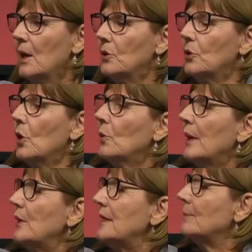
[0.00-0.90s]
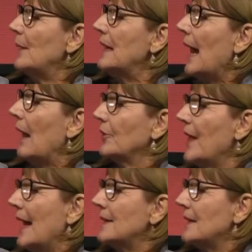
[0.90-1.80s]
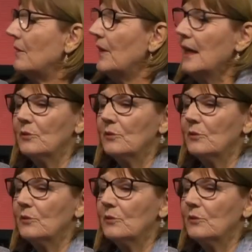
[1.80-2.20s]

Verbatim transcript: You know, when we speak out thanksgiving,